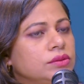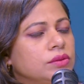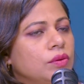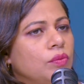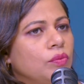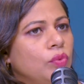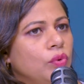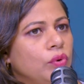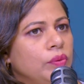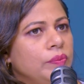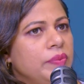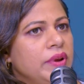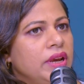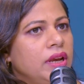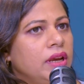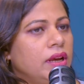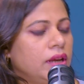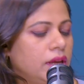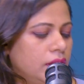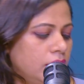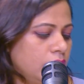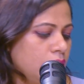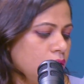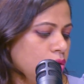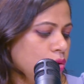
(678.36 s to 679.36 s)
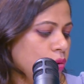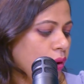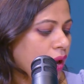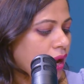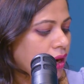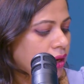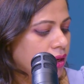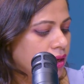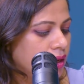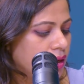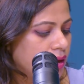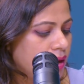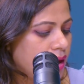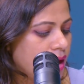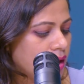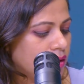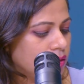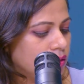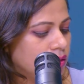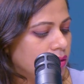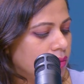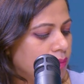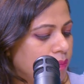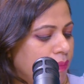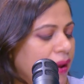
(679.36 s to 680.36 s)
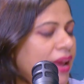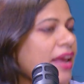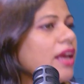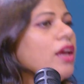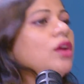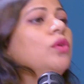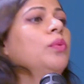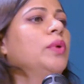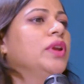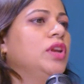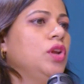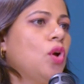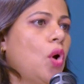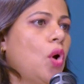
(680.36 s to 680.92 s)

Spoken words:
would be you can conduct pay equity